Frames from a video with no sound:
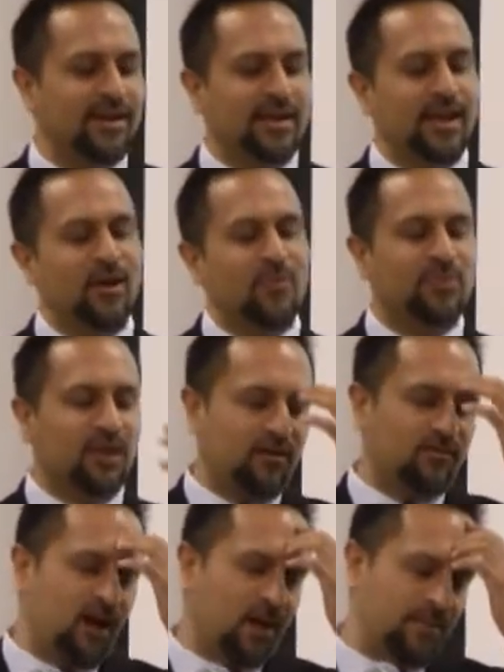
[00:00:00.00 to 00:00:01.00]
now,
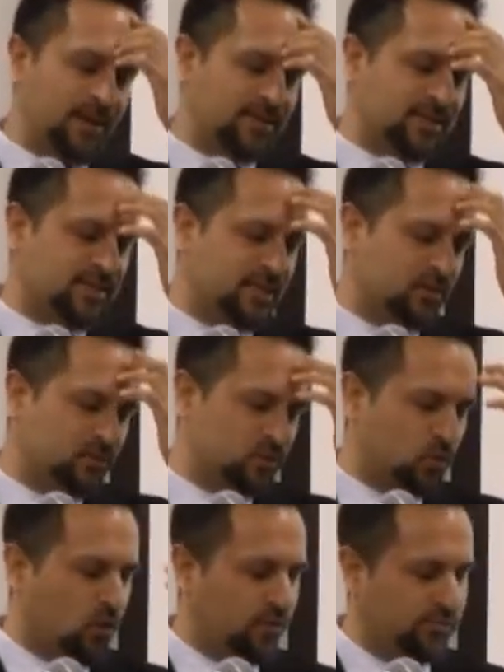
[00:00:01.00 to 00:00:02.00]
Rabia, as I said,
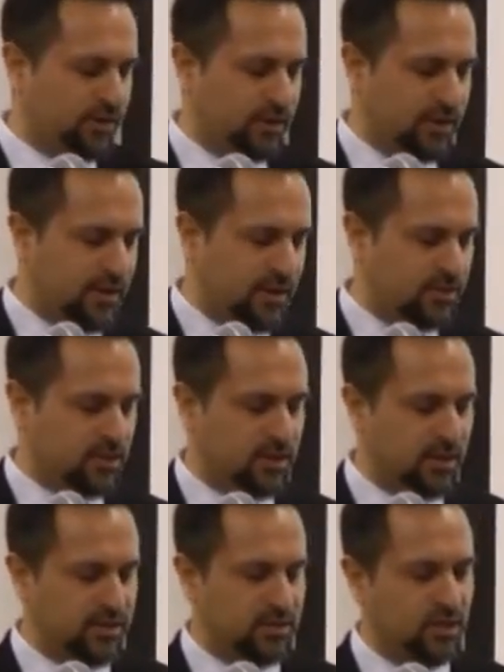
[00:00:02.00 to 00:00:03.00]
was orphaned as
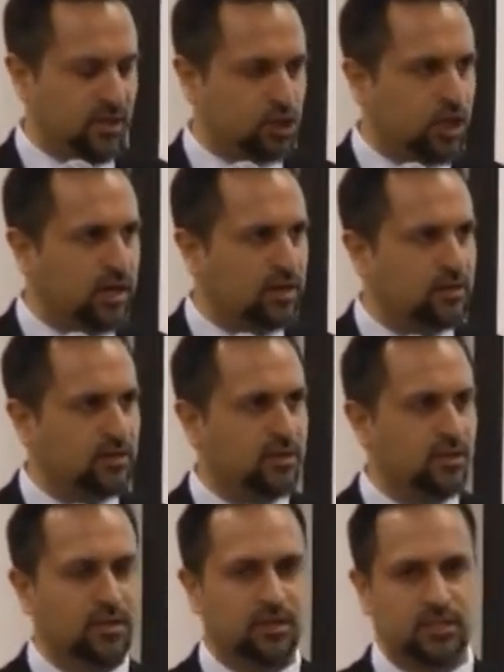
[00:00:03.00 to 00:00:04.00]
a, as a young child.
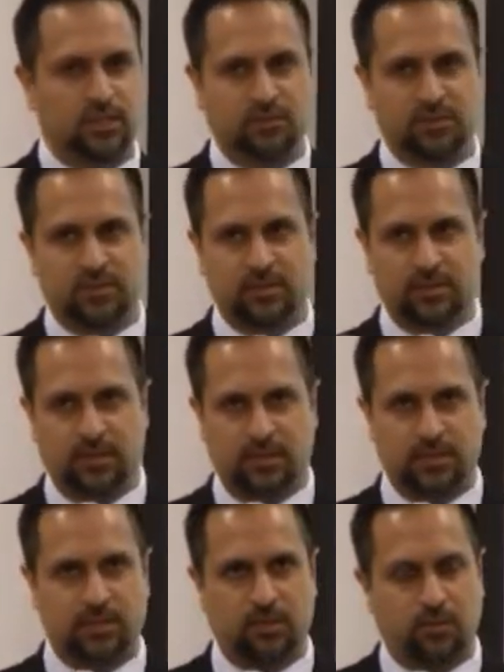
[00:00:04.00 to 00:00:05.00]
She was,
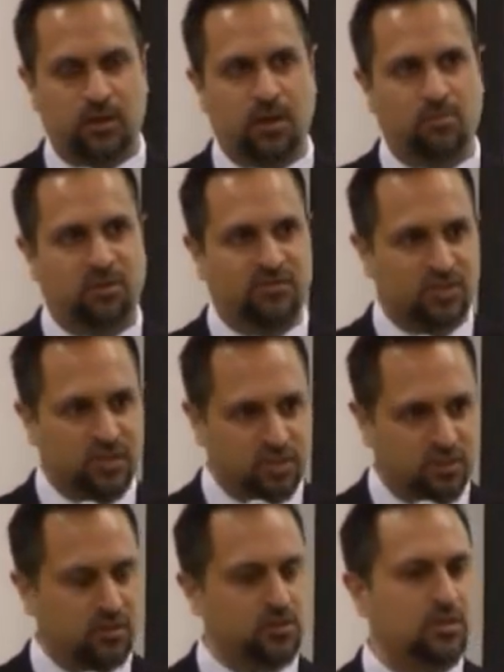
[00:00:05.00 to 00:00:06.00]
there were a number of
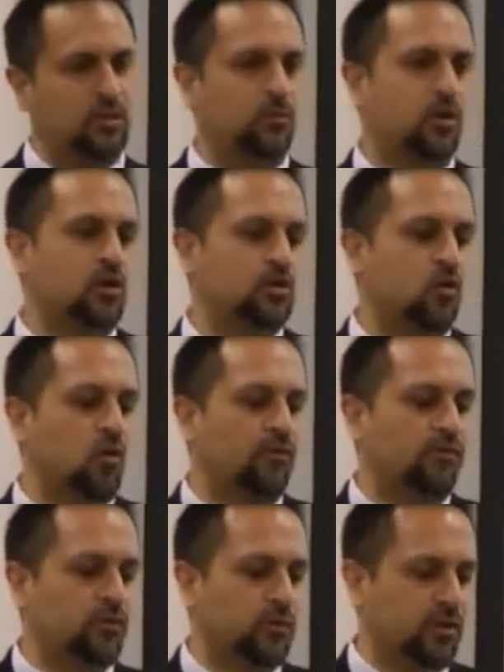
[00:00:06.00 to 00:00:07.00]
sisters that were also
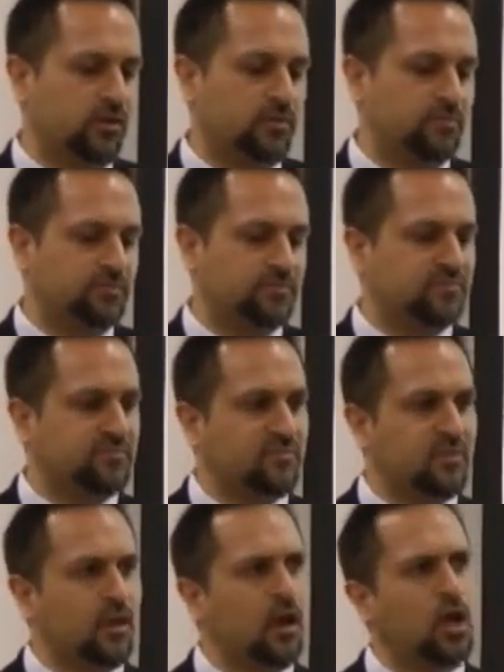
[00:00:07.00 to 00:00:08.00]
orphaned with
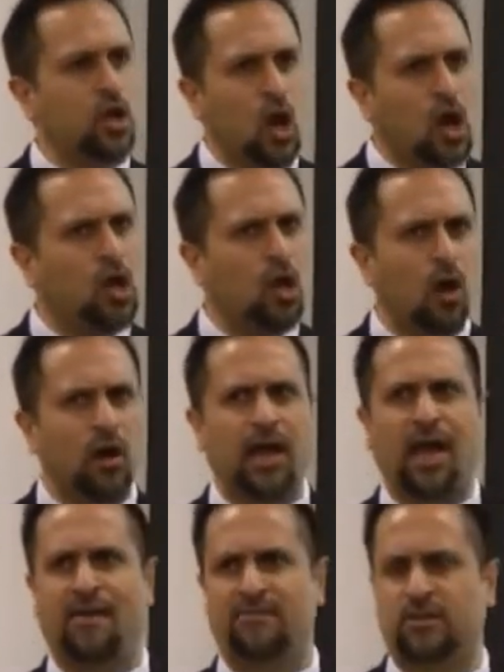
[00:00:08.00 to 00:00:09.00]
her. Not
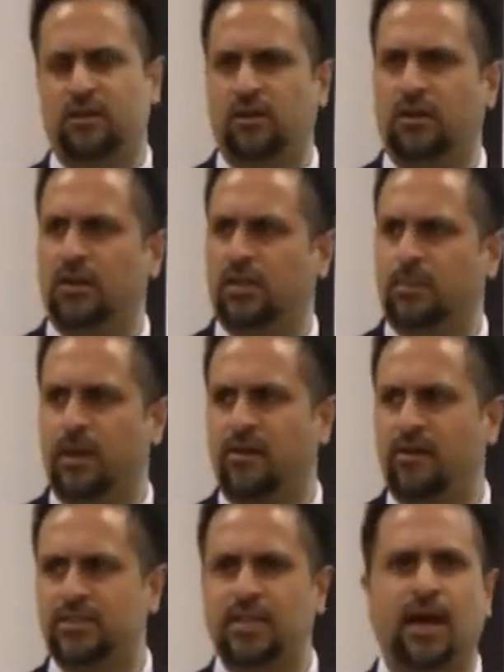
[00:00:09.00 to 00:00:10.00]
long after the
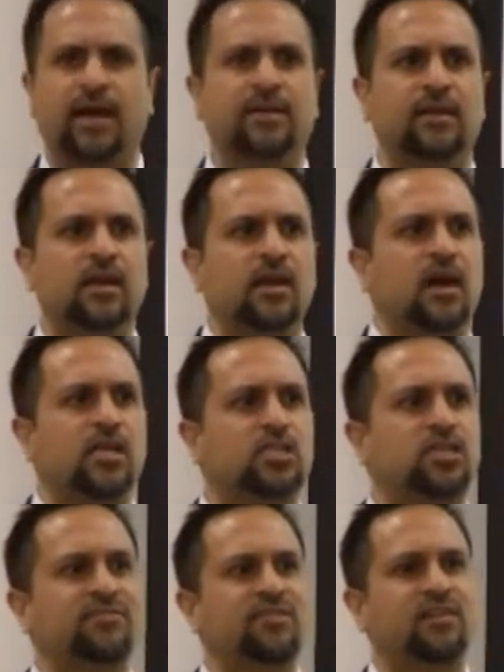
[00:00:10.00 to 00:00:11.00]
parents died, a
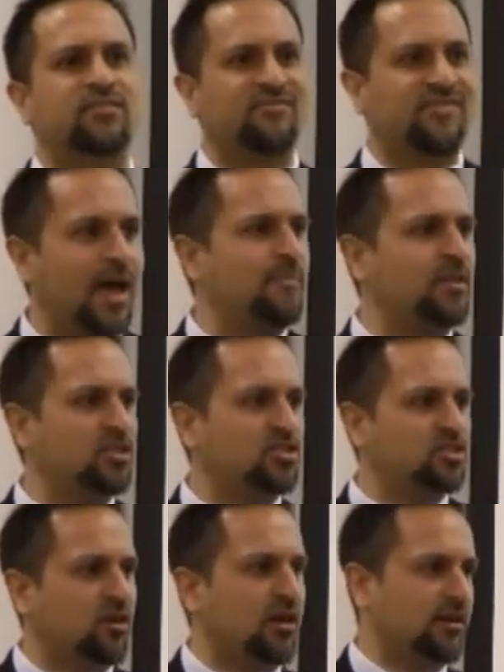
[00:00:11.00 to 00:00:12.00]
severe famine
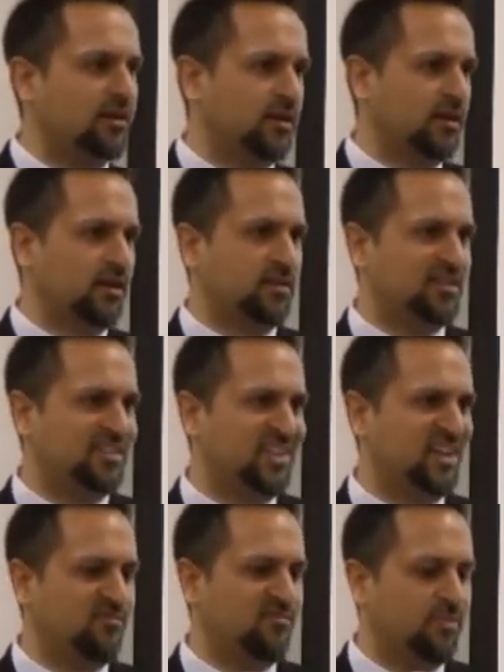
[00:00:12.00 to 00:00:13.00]
struck the
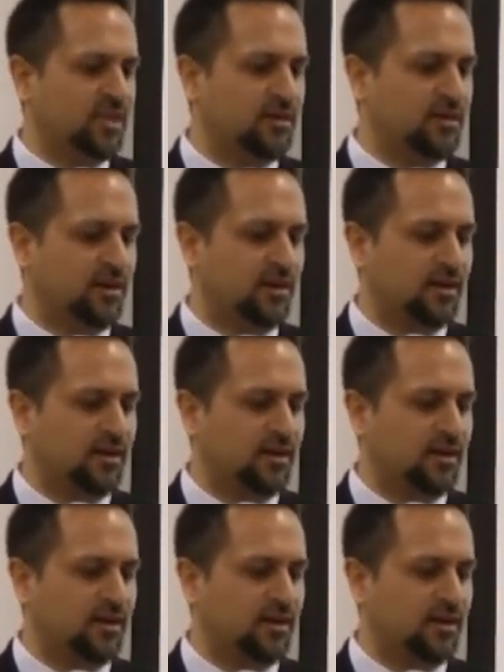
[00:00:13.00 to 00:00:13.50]
city of Basra,